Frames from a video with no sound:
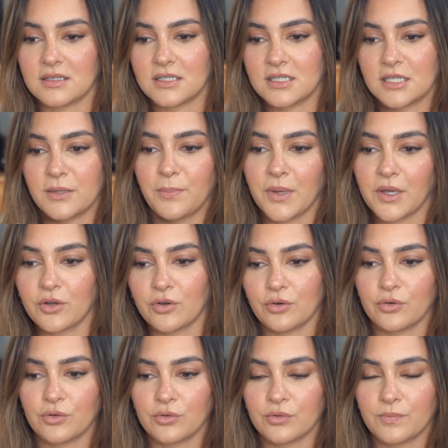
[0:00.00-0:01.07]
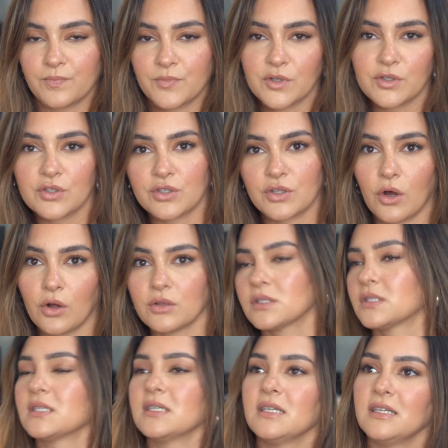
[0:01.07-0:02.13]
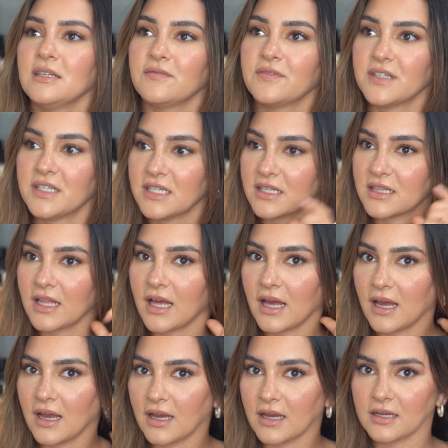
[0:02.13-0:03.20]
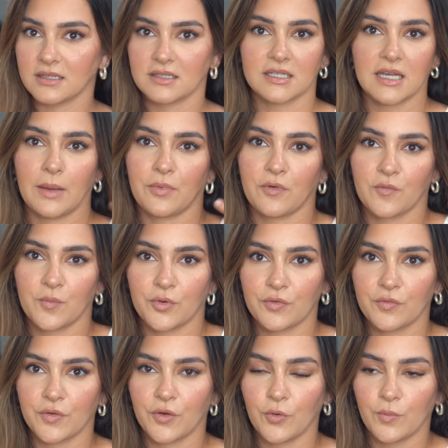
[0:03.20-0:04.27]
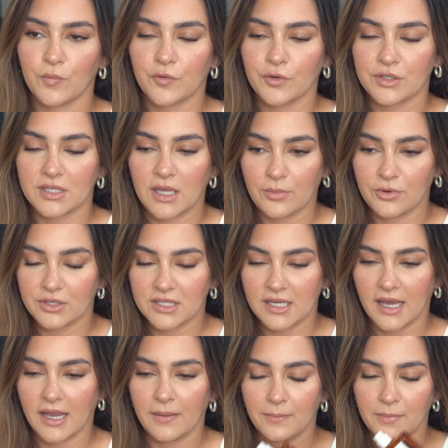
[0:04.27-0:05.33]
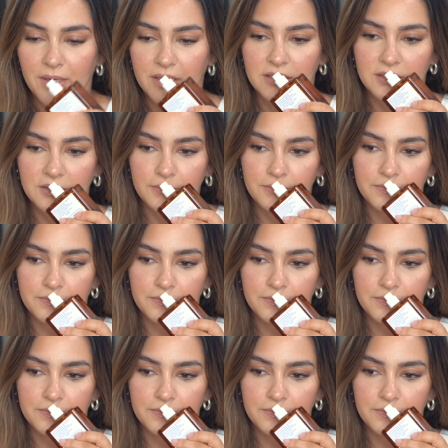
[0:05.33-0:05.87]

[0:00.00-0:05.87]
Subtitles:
typical salty vanilla type of perfume for summertime, but